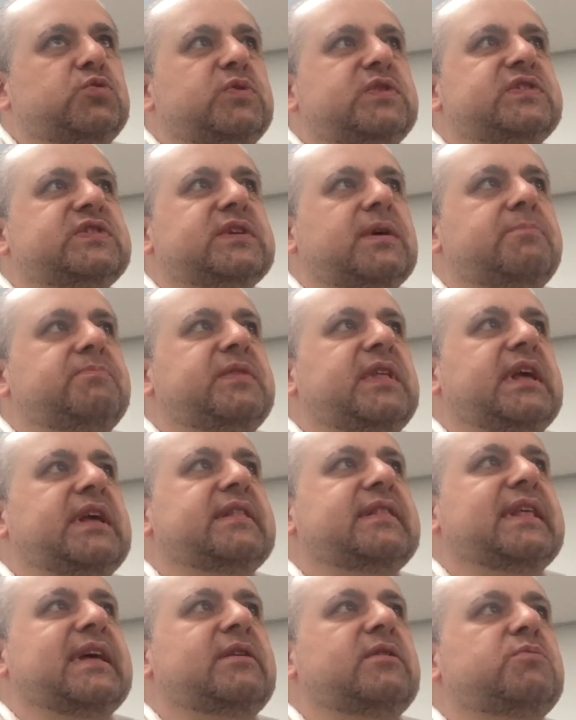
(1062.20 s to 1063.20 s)
was something
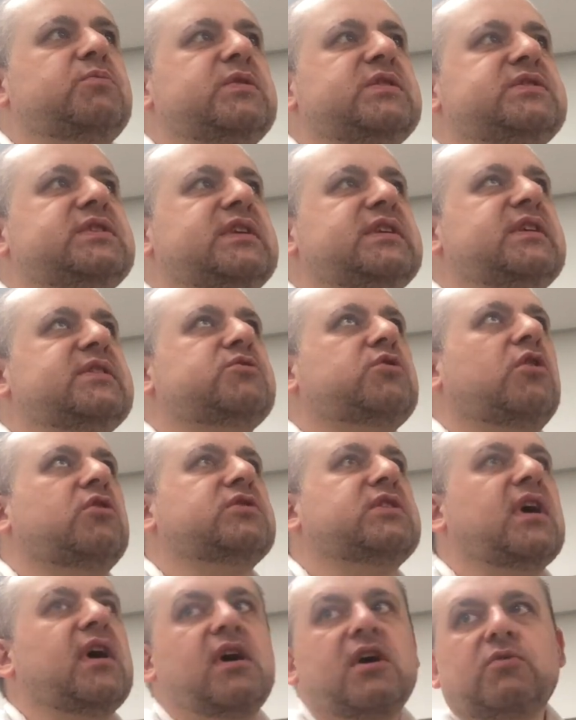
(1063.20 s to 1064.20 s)
that it was it's called
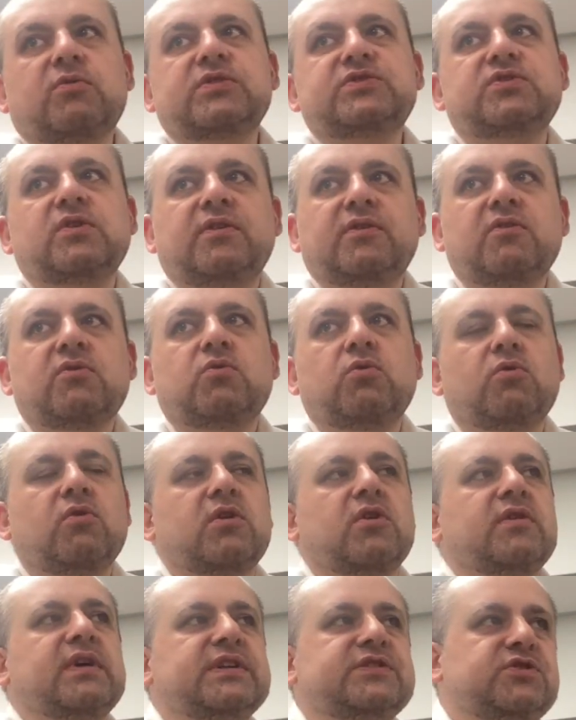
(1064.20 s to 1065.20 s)
Congress on Your
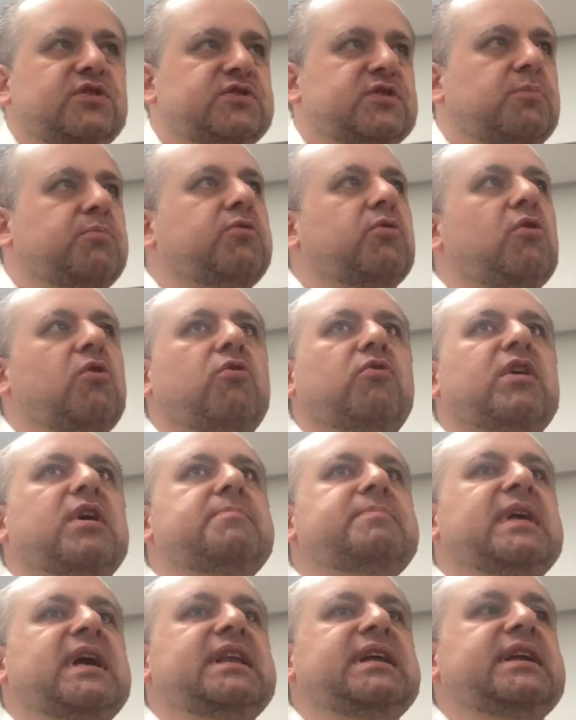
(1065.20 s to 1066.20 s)
Corner. It's just a program
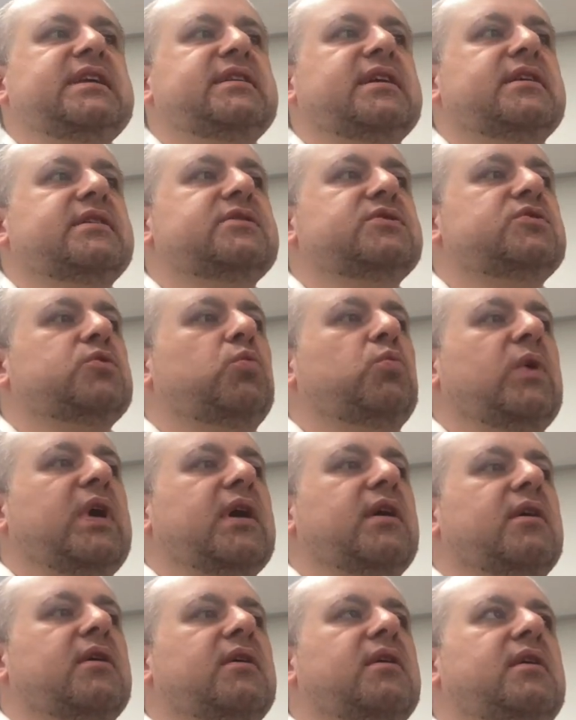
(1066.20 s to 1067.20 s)
that he does
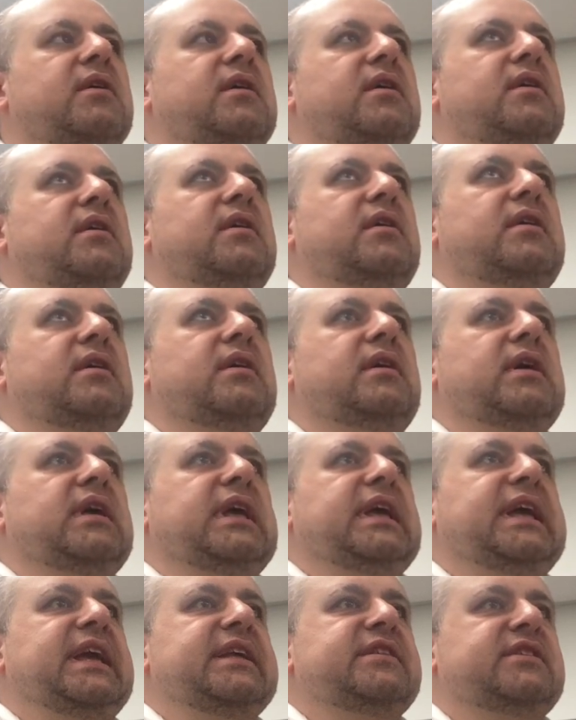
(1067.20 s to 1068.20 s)
where
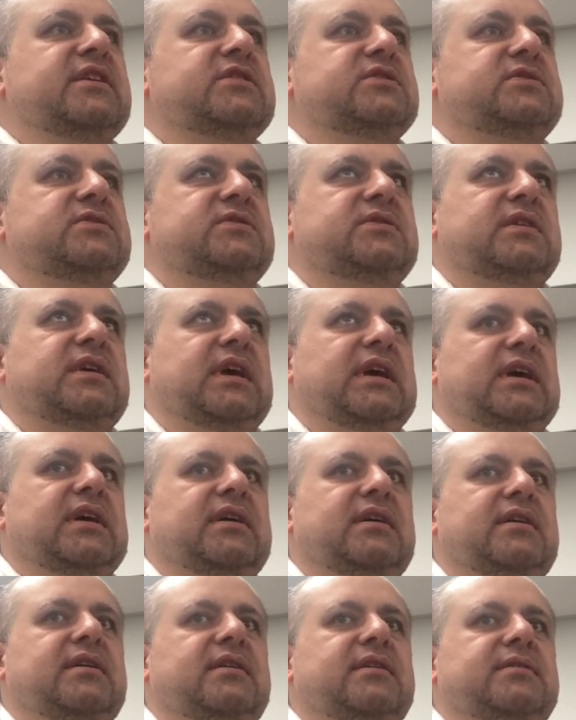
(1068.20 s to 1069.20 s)
he does
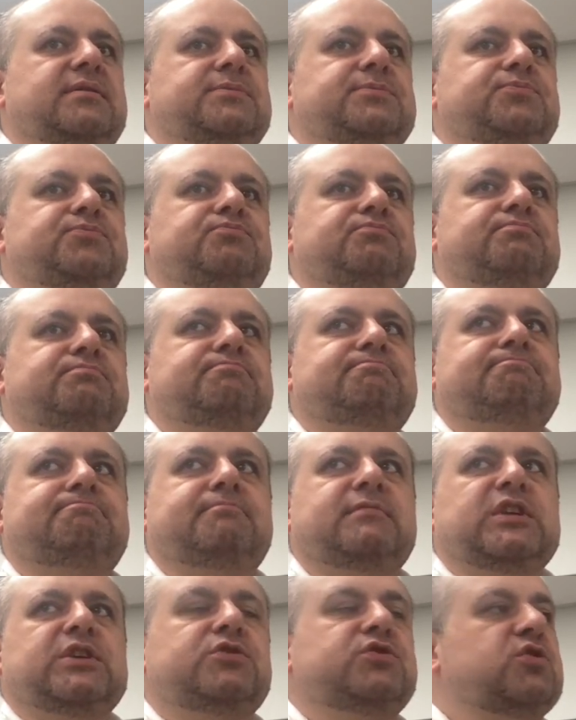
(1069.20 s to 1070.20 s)
uh,
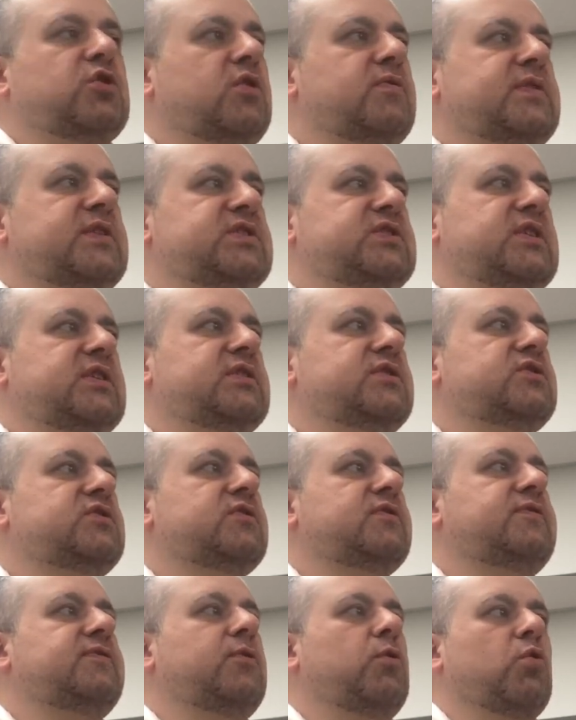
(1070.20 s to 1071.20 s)
services
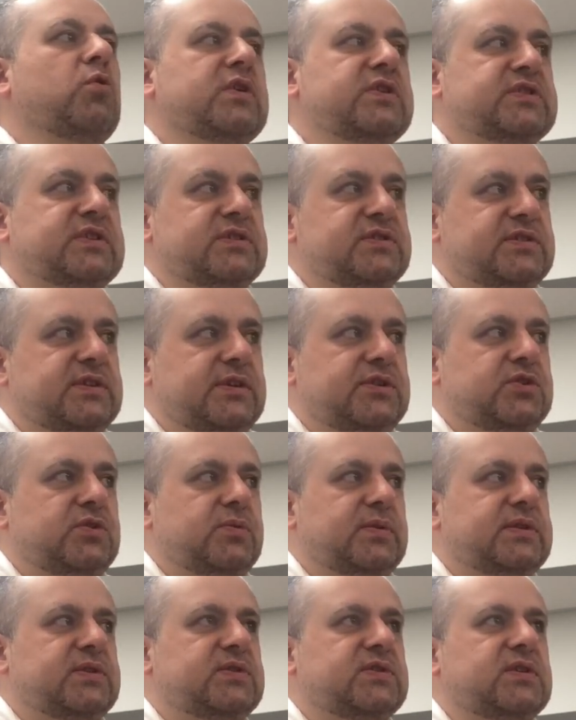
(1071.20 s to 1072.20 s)
for his
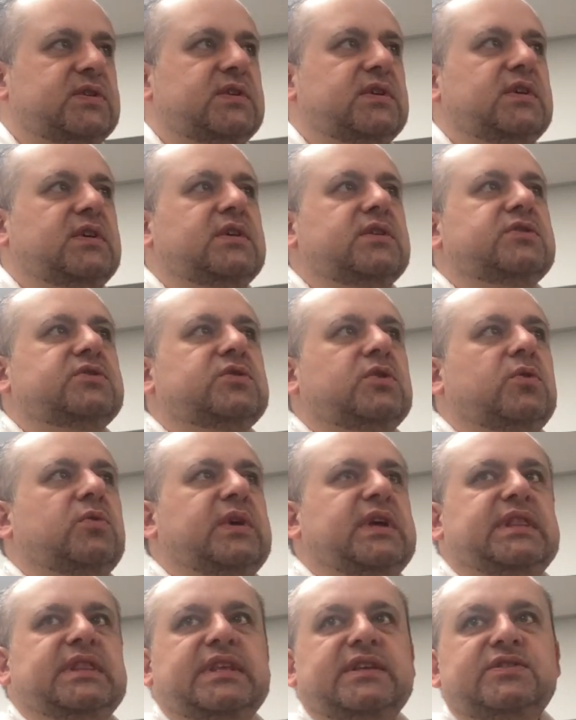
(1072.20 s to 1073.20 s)
constituents. So
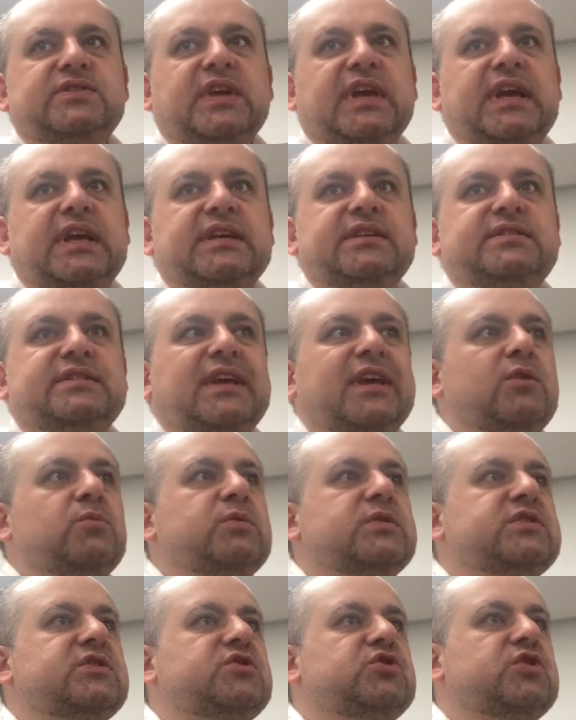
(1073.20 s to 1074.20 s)
in this case, it
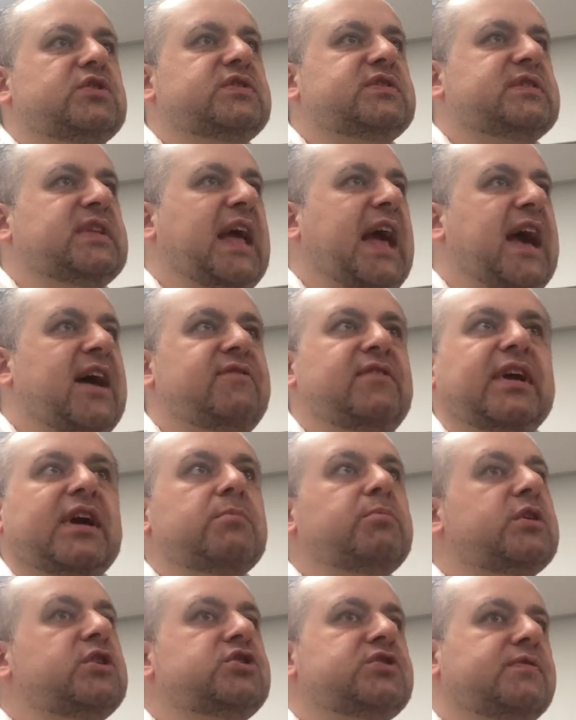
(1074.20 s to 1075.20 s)
was just having a
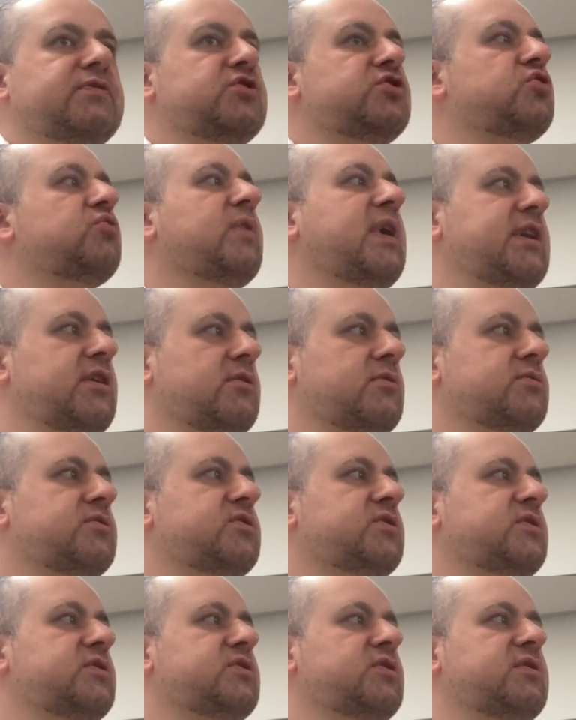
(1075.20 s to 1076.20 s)
bunch of shredders
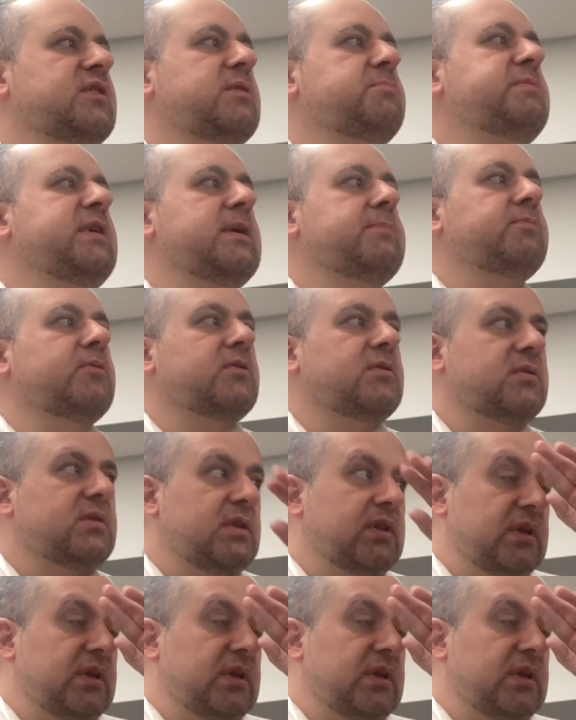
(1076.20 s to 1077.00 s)
so that people